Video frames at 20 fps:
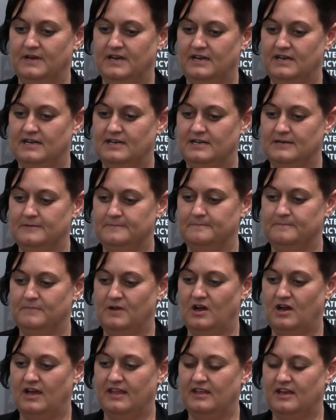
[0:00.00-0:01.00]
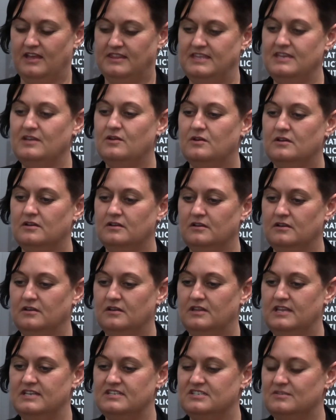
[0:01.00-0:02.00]
I think
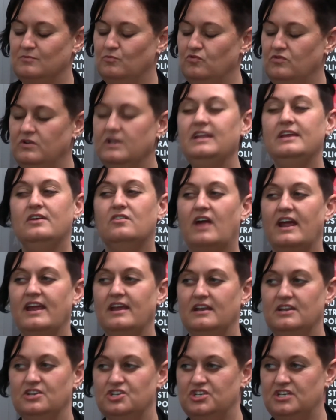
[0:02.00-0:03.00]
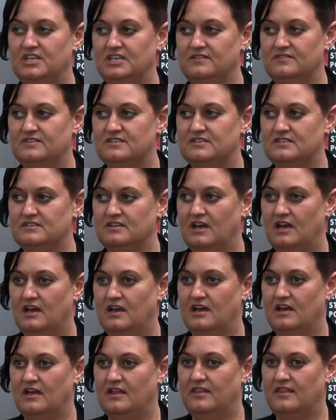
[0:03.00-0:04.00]
there's some really great initiatives
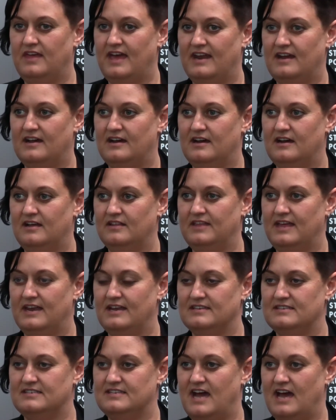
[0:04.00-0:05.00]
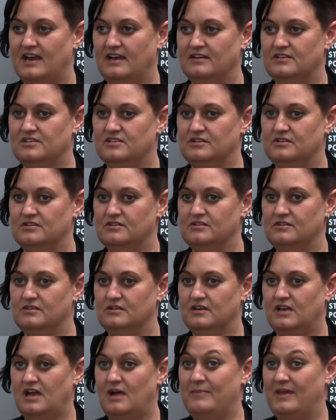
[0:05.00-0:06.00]
that are starting to
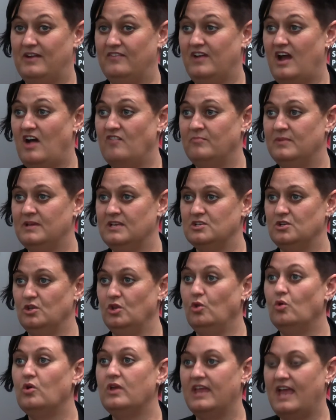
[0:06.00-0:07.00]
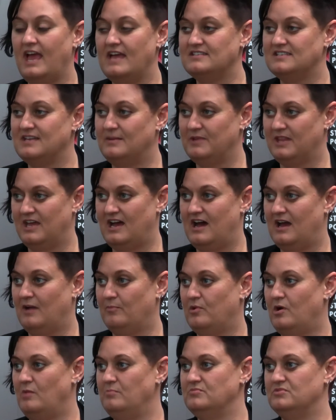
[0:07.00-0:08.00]
come out of government, looking at some of the harder
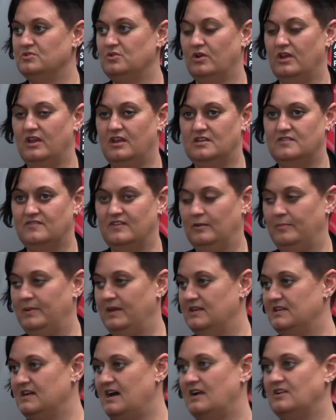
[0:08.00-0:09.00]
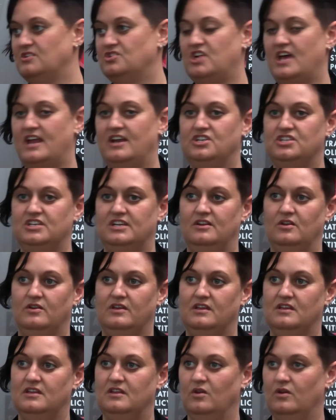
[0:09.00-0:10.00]
problems, looking at developing a data strategy,
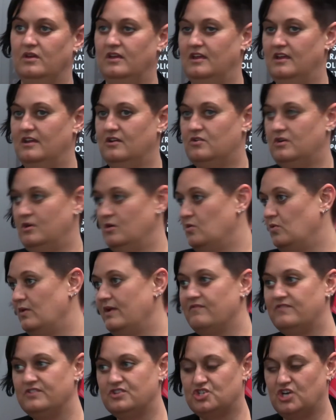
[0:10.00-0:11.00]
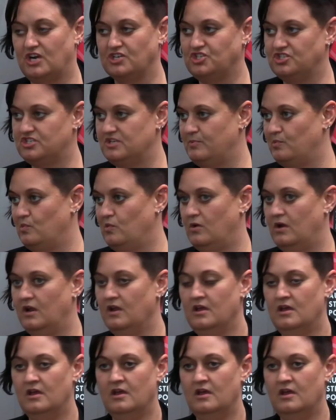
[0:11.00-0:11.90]
looking at critical infrastructure support,